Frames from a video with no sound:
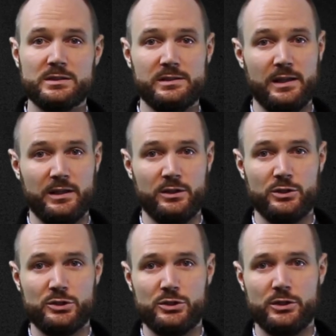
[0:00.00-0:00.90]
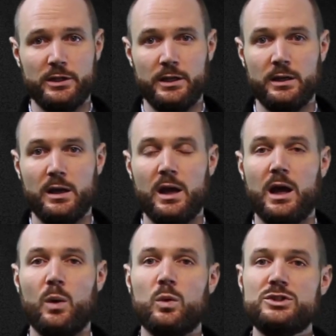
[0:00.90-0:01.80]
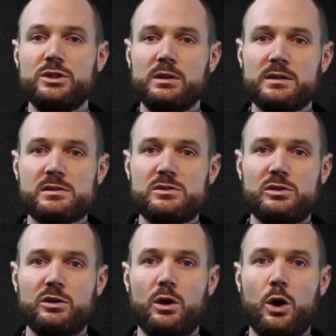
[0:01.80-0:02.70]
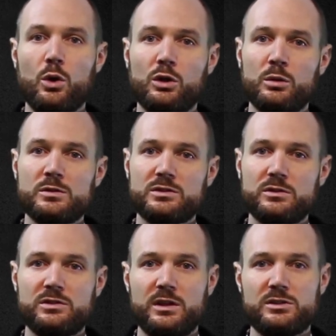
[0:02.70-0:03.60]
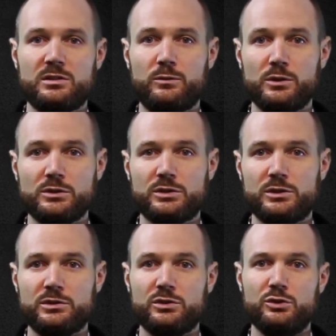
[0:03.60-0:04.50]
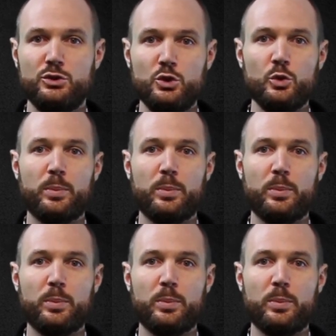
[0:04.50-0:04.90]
estate industry, I want you to listen to Oklahoma Association of Realtors' new